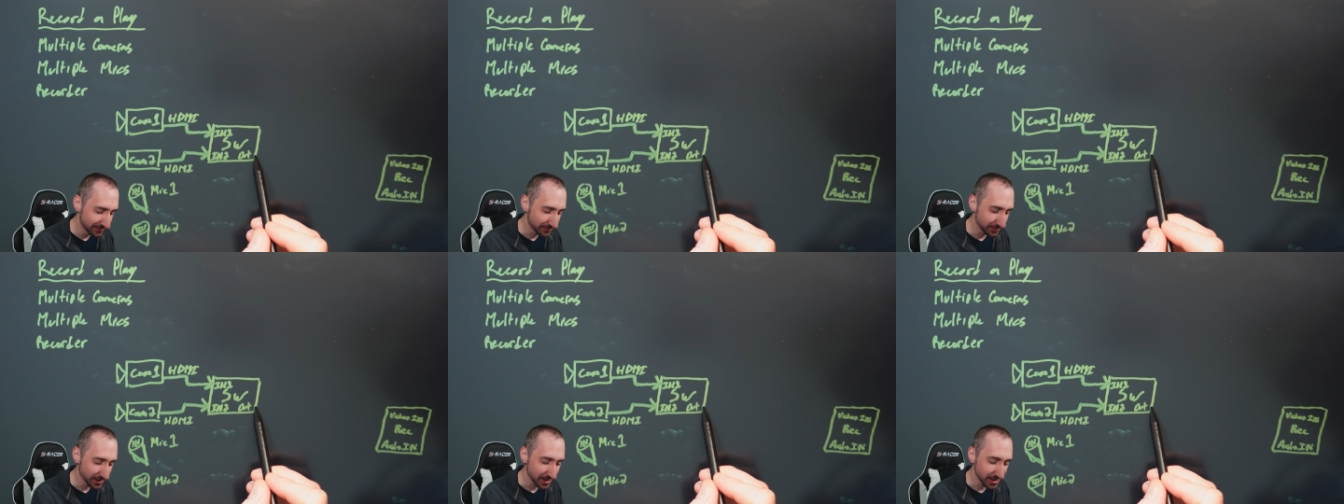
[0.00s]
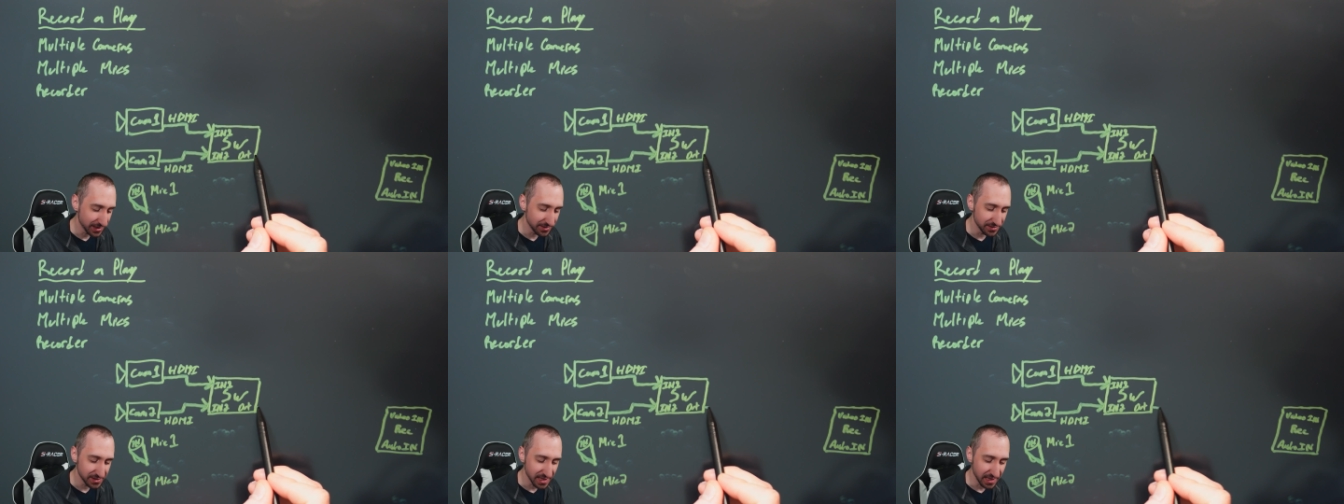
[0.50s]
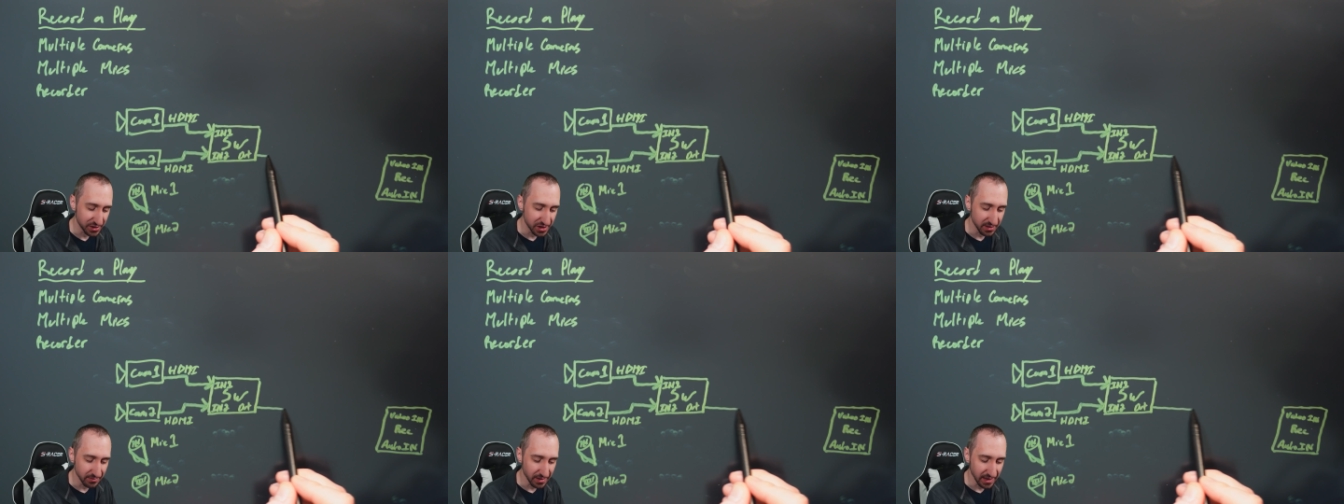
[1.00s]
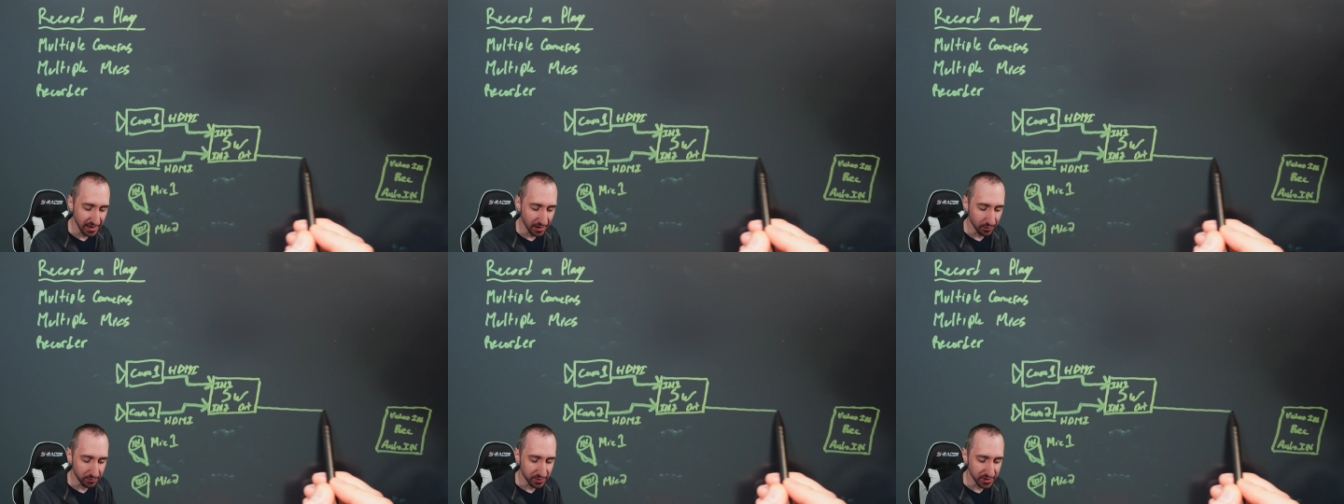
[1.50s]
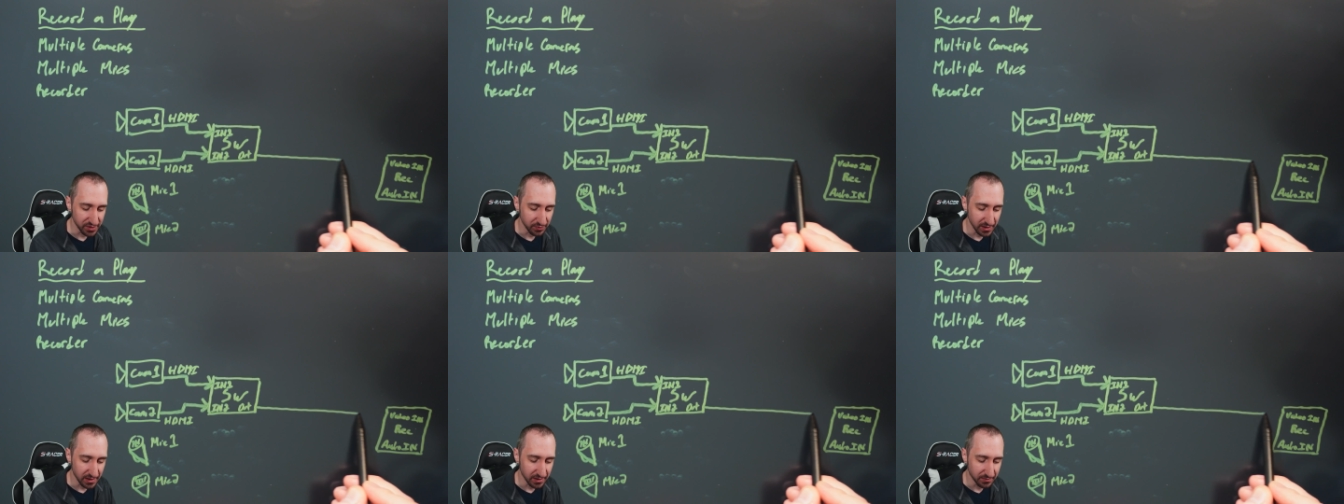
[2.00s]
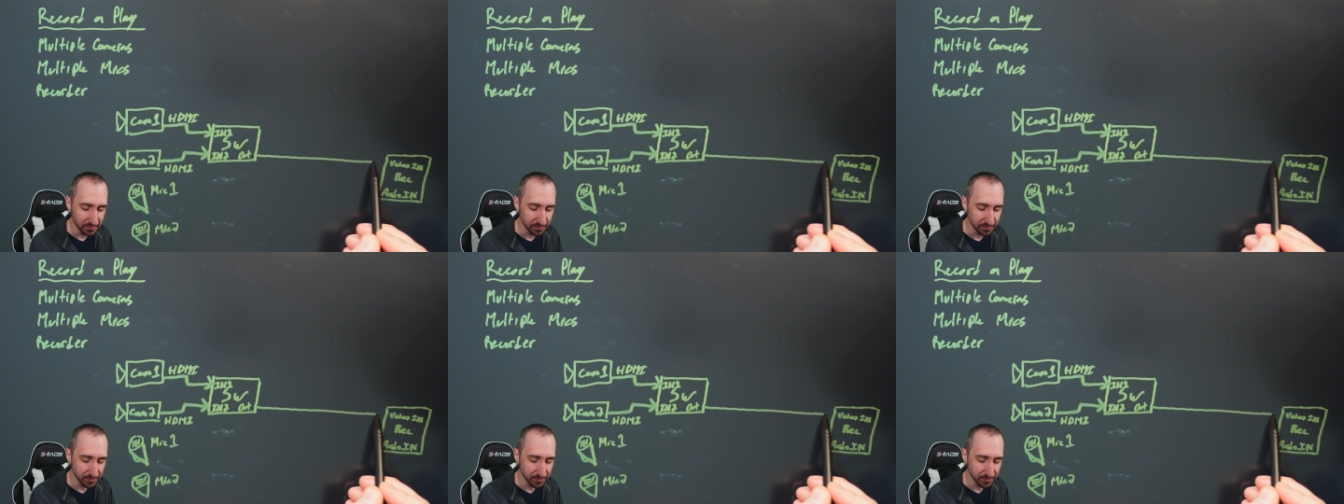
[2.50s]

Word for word: we're going to use HDMI output as well.